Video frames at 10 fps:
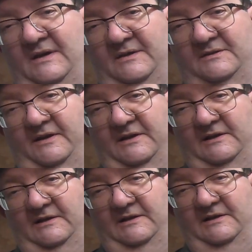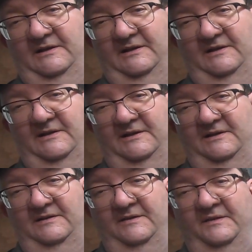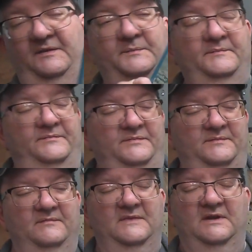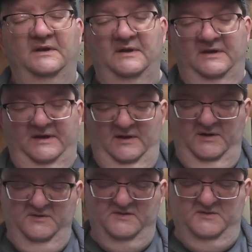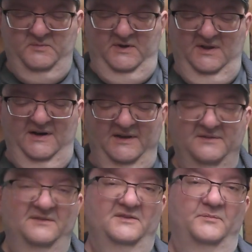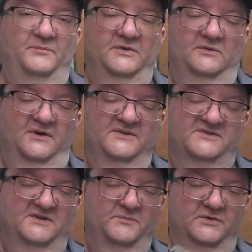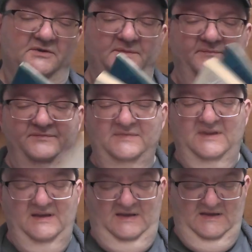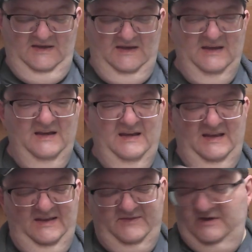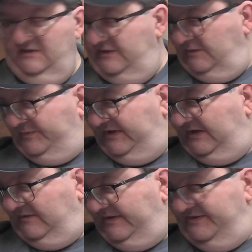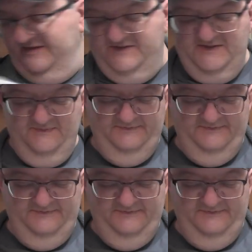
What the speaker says: Ta-da! I know I use this one a lot, the Phil Lunston book. They've got a little bit here on this,